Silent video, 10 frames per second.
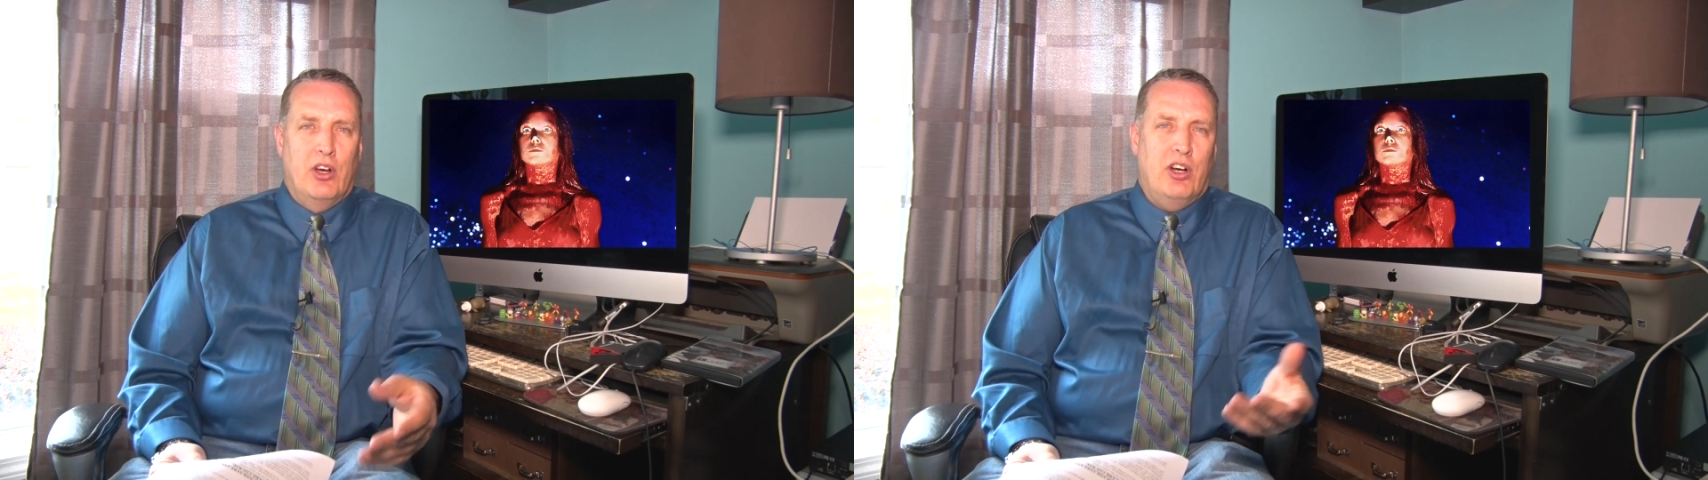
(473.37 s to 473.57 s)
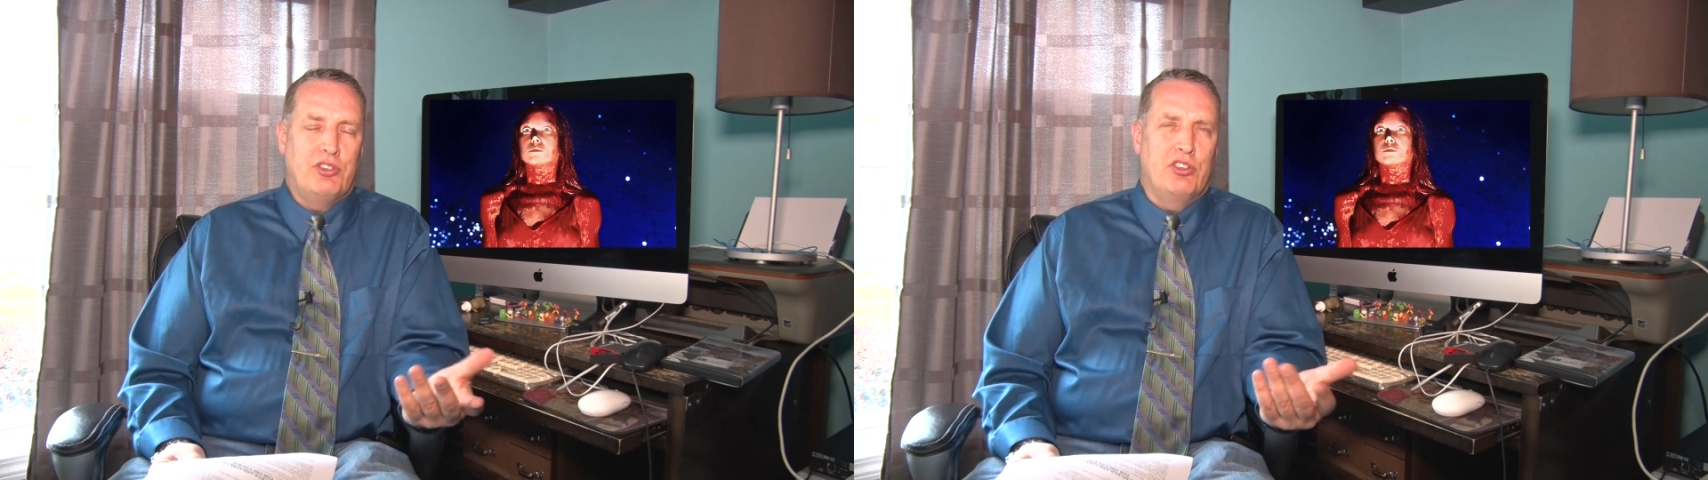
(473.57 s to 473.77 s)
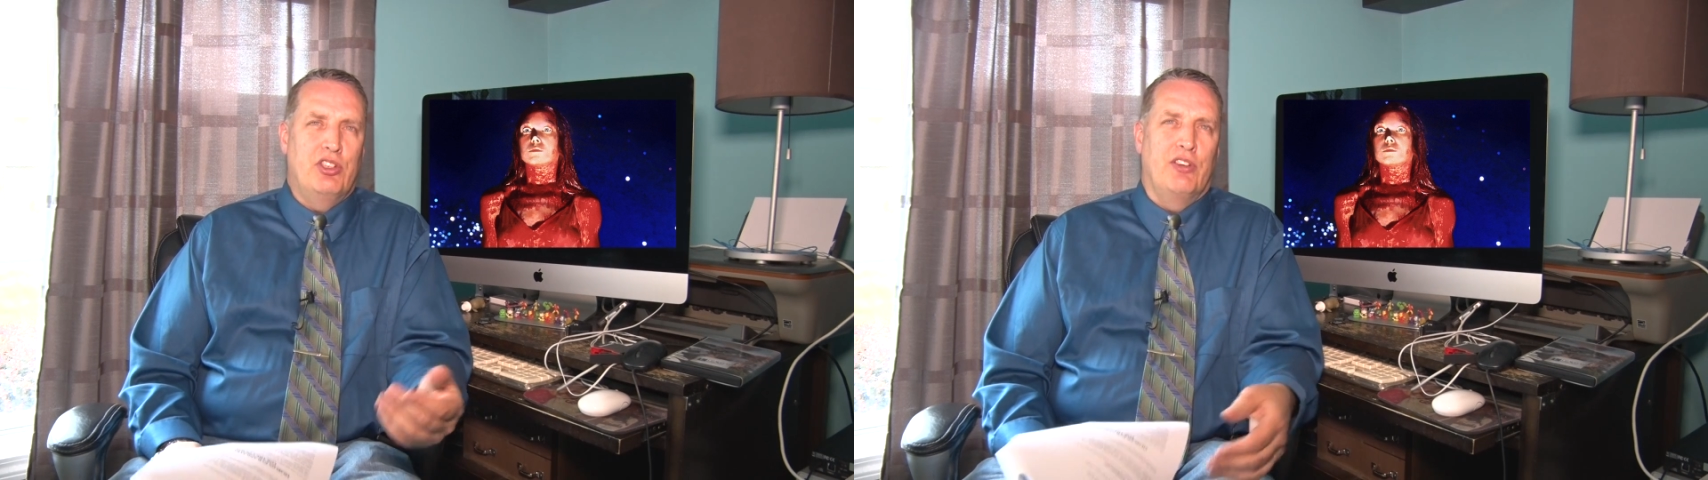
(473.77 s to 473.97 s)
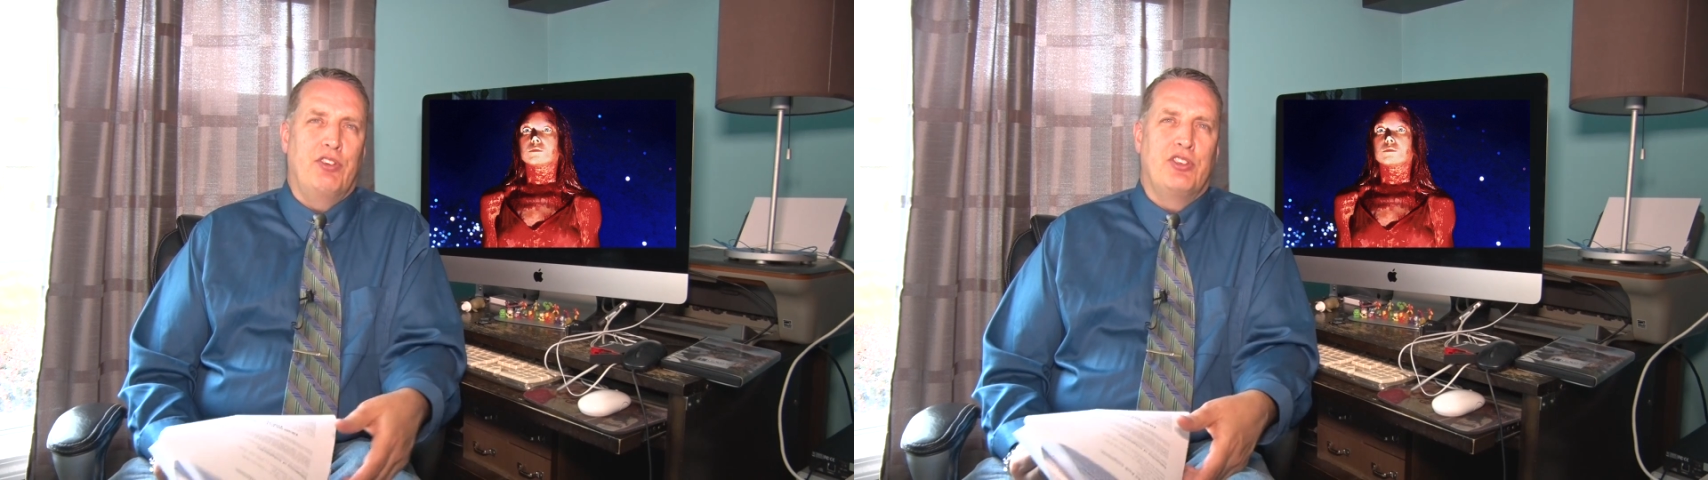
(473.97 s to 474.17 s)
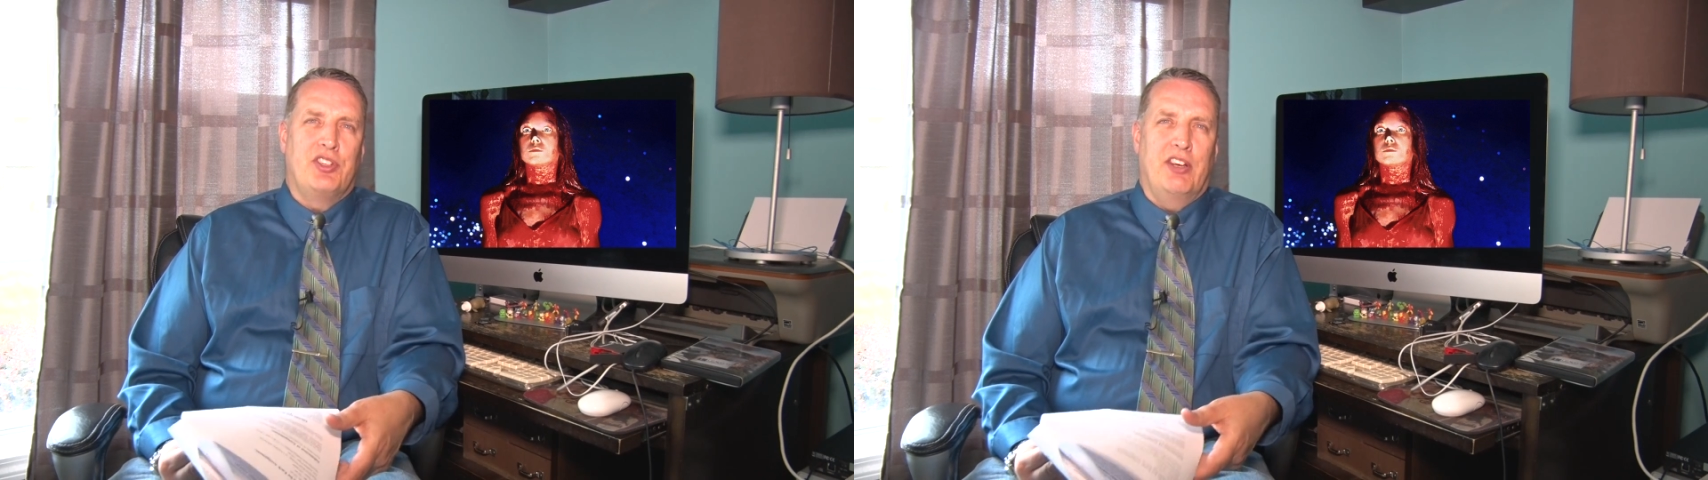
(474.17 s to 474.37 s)
Also, too, if
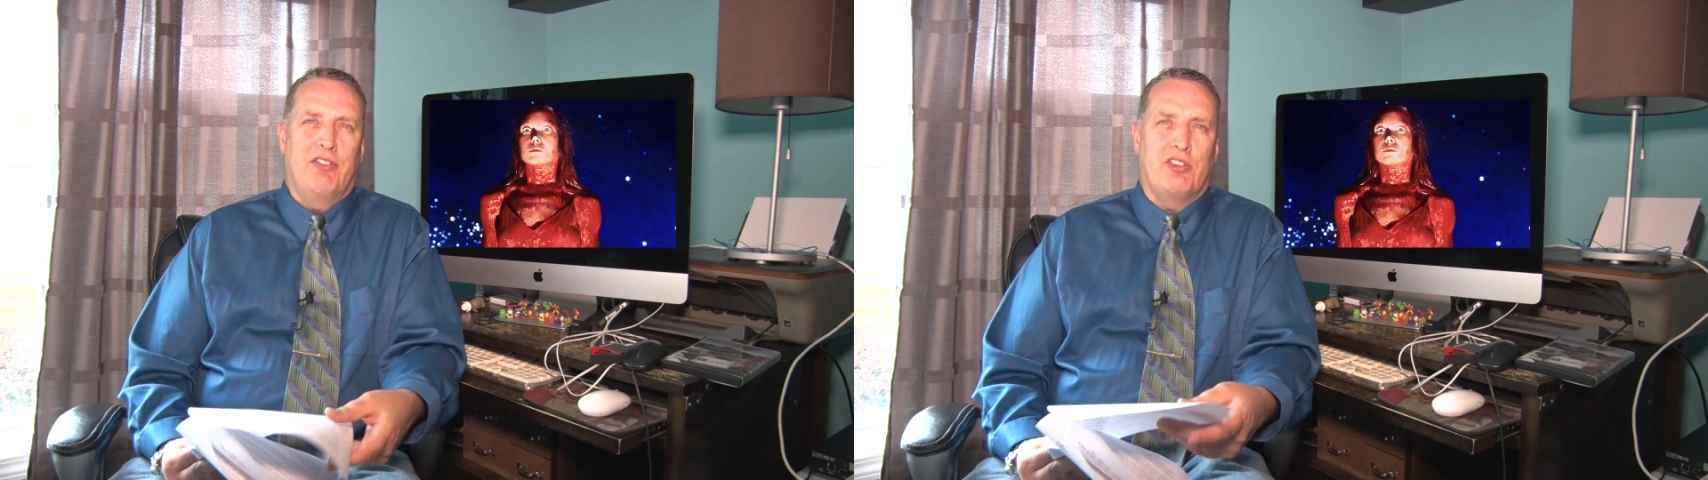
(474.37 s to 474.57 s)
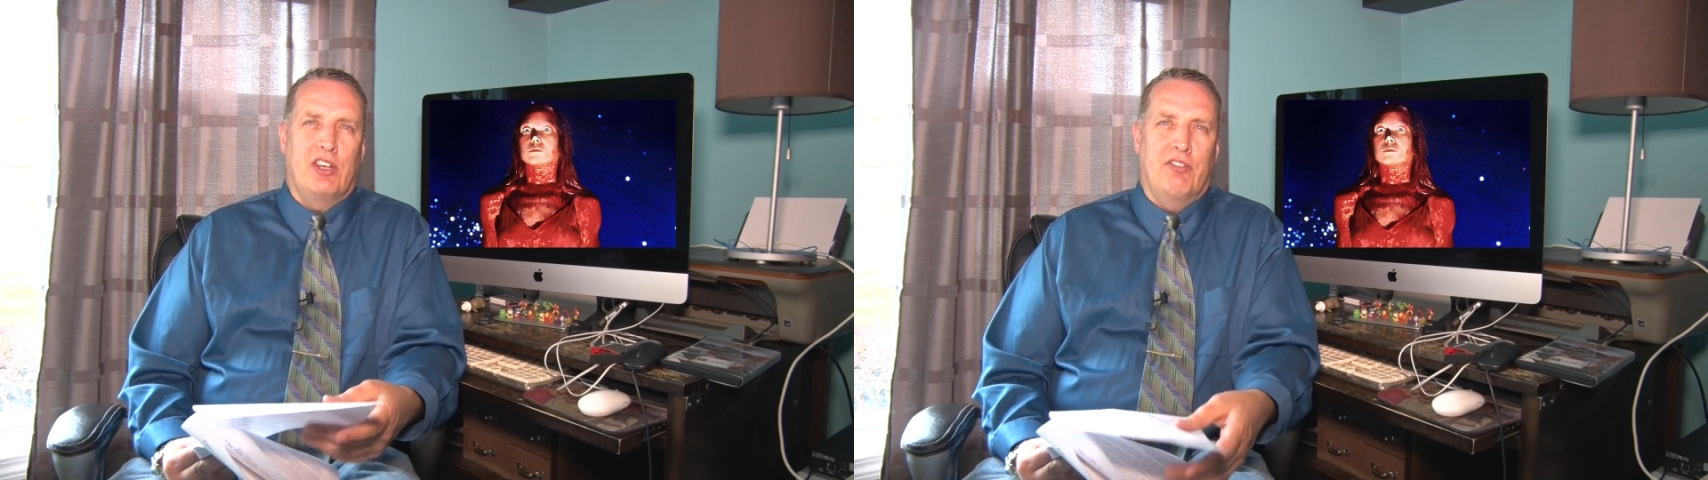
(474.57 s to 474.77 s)
you see if